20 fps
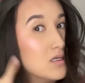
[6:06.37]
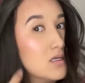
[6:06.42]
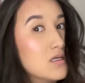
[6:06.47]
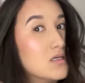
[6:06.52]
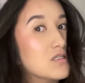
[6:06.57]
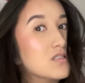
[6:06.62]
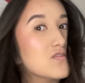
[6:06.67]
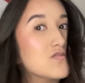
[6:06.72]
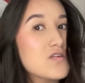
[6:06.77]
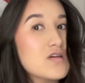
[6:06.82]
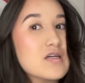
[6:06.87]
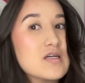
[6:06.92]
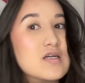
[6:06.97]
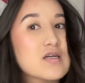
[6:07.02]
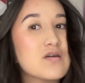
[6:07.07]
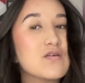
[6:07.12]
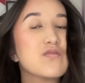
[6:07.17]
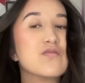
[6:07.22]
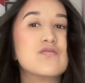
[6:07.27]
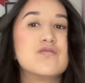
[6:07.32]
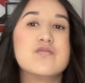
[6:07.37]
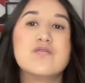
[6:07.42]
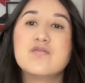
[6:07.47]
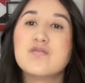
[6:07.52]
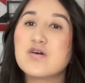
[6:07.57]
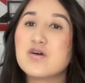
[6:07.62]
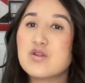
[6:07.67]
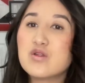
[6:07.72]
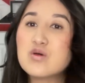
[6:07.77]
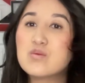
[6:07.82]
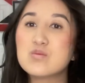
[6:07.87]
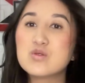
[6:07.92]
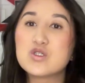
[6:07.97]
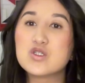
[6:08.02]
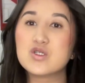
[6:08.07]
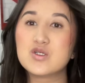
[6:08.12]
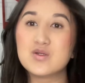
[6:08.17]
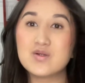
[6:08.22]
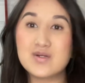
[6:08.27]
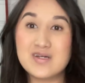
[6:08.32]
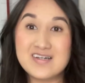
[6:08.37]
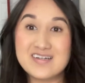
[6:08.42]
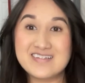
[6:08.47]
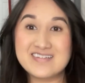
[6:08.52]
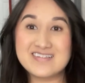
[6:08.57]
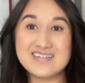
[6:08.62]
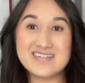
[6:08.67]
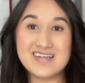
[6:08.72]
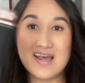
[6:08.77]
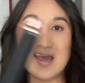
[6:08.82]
It's very voluptuous.